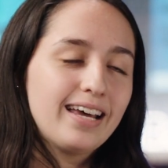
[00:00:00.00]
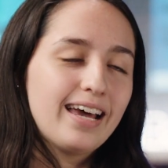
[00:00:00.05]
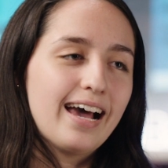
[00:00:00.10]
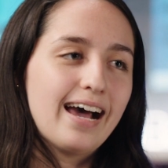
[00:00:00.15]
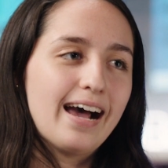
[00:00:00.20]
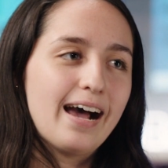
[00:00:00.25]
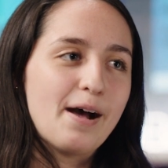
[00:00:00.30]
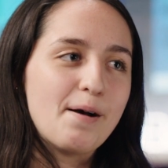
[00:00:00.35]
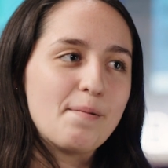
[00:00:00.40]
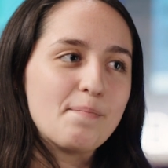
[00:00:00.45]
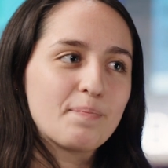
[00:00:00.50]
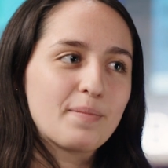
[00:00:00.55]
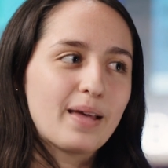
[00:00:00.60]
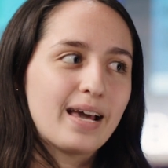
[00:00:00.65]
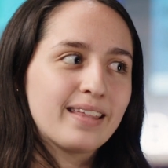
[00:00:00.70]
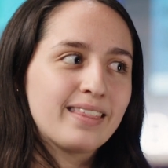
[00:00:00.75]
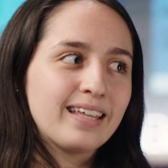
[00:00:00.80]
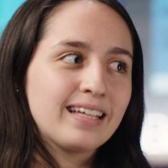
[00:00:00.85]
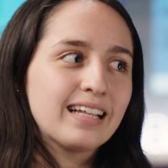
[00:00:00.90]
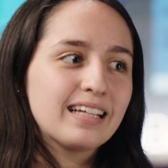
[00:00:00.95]

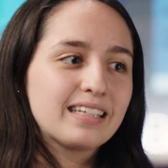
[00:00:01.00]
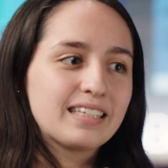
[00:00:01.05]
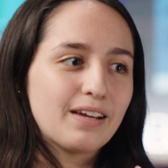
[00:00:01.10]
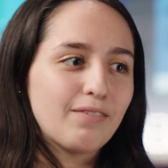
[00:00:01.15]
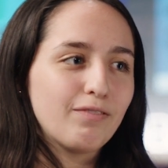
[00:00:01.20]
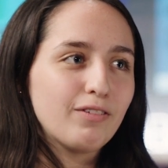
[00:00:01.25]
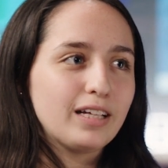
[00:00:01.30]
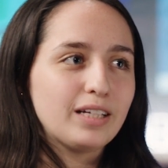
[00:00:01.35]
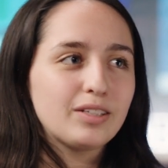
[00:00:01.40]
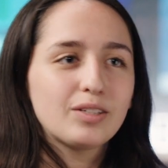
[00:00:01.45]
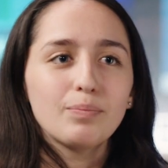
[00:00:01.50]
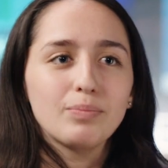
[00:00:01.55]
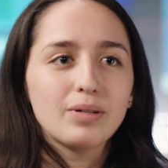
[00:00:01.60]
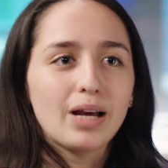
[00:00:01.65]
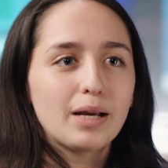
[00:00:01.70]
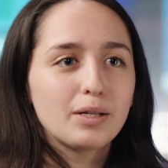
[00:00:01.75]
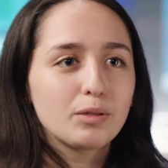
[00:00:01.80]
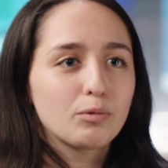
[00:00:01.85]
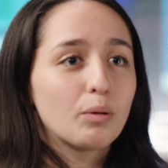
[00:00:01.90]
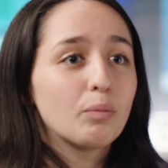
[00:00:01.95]
I think it's definitely
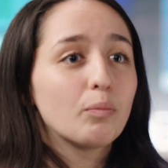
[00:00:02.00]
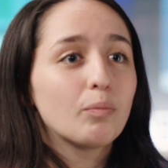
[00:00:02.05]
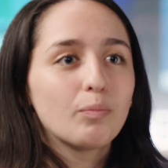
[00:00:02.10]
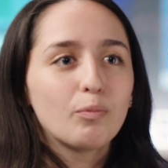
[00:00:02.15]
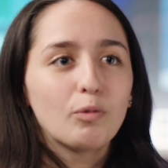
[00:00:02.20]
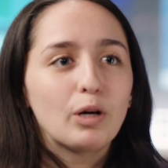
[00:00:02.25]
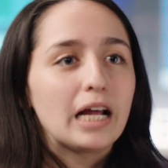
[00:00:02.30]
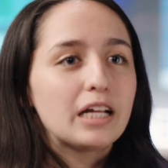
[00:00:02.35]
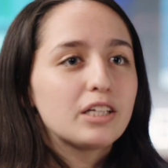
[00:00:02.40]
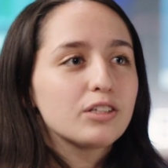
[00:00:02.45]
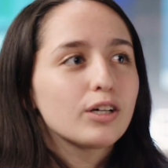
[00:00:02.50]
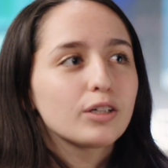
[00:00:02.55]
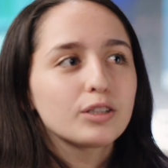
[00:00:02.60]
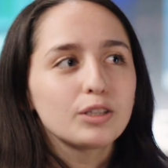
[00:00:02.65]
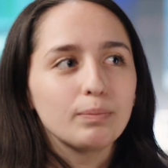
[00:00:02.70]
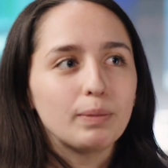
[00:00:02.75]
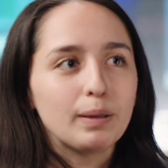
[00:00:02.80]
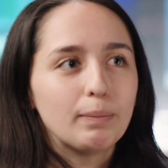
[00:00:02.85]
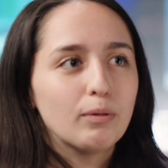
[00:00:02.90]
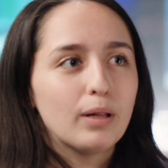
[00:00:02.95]
sometimes when I talk
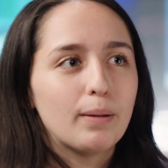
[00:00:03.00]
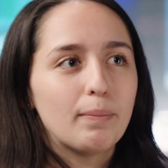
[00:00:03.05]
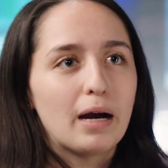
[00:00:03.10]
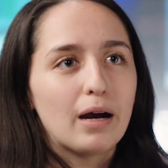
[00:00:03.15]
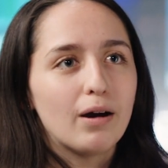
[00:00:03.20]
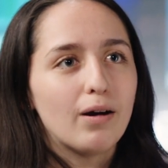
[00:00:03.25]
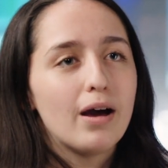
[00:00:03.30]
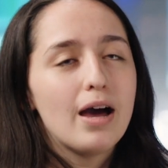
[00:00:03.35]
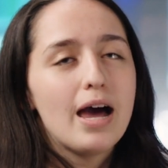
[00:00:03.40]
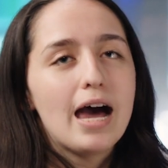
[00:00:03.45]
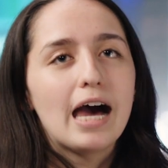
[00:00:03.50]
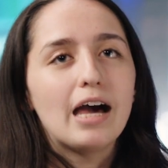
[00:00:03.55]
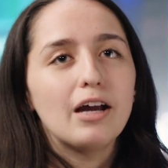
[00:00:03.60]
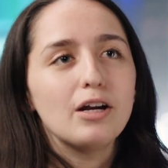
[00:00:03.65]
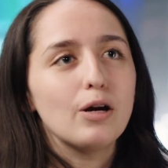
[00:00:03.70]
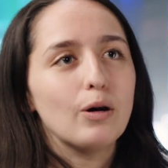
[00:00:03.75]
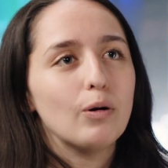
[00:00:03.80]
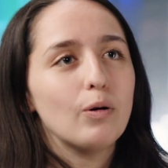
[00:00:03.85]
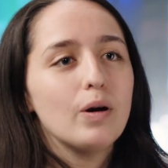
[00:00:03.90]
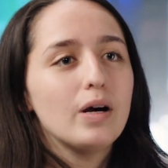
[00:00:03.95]
to people about, I don't
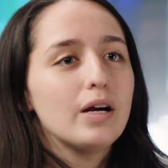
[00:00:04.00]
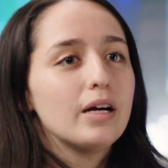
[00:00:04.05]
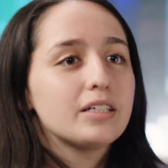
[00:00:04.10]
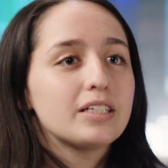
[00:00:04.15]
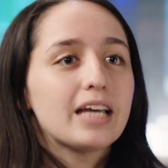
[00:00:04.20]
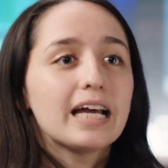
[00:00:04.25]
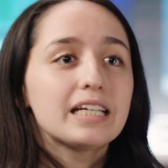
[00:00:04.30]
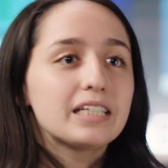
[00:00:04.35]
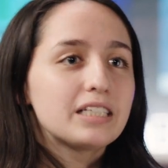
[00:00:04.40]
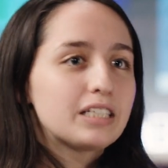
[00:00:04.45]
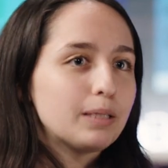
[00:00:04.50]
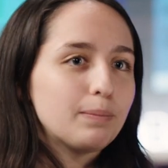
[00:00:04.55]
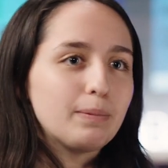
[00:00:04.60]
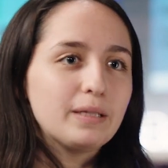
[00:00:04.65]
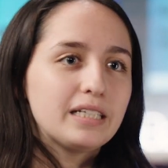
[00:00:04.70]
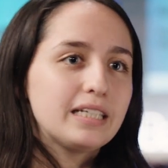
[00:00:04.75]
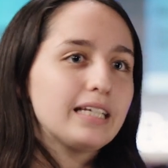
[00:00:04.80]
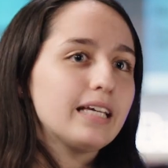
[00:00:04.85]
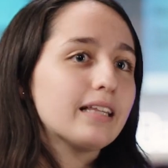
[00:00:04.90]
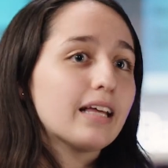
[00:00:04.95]
know,
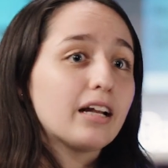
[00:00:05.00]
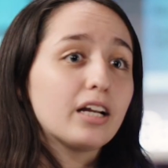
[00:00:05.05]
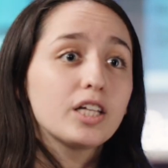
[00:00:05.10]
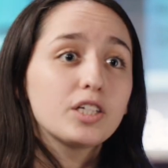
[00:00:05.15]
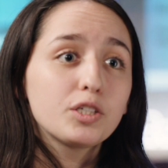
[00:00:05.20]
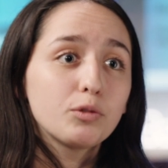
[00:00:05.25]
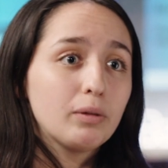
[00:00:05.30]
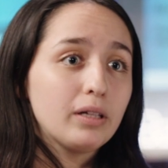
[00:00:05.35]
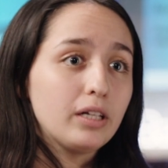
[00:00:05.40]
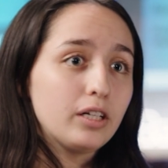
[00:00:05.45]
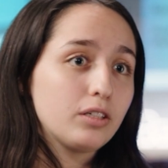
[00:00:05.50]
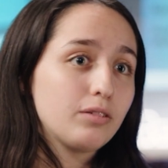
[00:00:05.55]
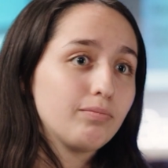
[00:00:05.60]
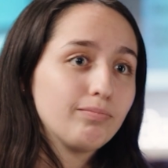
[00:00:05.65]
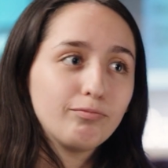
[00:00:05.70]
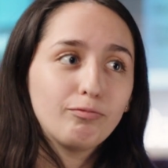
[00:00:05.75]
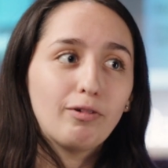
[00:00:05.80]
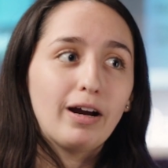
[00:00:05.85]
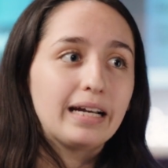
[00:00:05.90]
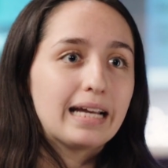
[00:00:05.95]
ChatGPT, that it's really,
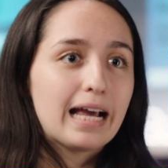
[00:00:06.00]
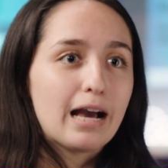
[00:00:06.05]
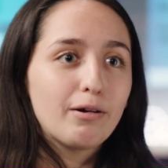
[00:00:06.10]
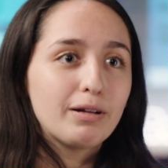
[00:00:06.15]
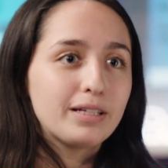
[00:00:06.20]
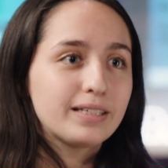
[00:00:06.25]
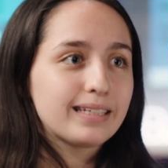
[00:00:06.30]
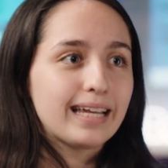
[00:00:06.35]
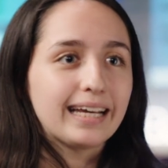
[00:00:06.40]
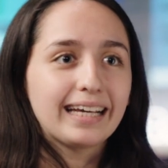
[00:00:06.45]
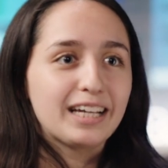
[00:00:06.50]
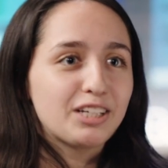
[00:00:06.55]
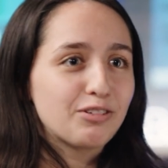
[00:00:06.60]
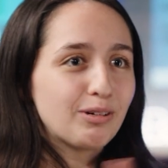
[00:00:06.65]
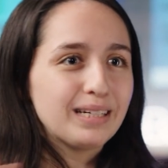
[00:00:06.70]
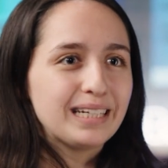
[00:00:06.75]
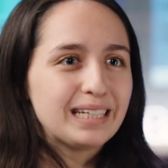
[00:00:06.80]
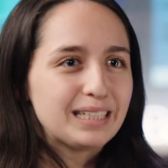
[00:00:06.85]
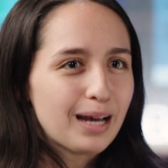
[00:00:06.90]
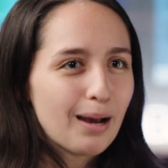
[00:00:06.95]
right now it's like a
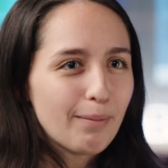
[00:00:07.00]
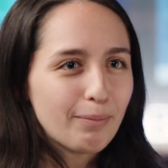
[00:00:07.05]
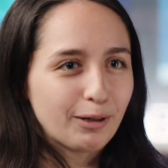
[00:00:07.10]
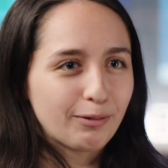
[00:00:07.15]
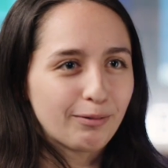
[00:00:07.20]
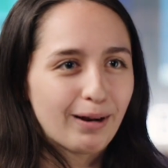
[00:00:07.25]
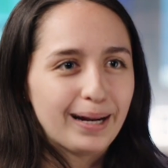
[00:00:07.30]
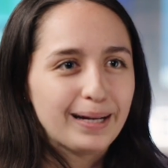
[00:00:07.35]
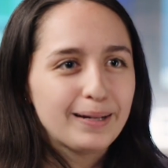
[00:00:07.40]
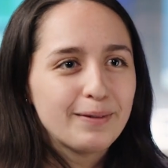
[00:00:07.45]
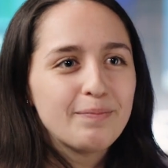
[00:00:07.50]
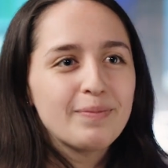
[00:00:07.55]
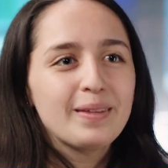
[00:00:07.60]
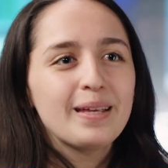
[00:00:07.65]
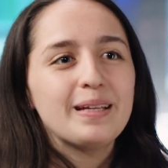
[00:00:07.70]
trending topic, right?